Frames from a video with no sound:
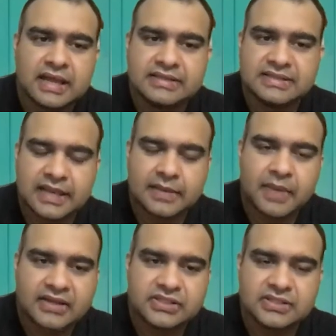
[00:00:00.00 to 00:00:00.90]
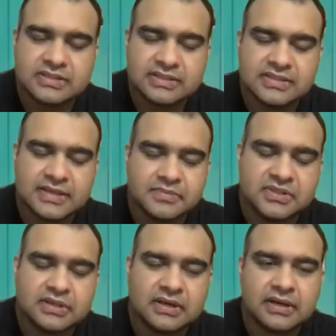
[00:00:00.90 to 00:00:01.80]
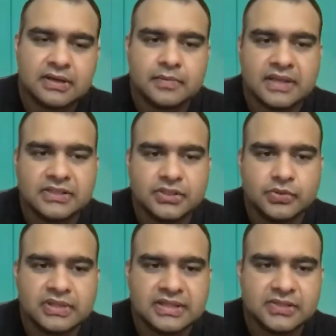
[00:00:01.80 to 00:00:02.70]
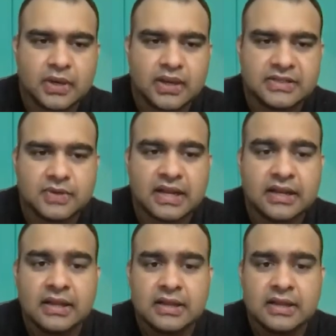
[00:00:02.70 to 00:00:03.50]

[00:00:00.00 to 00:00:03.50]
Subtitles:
and same actions and steps ensue in this one as well.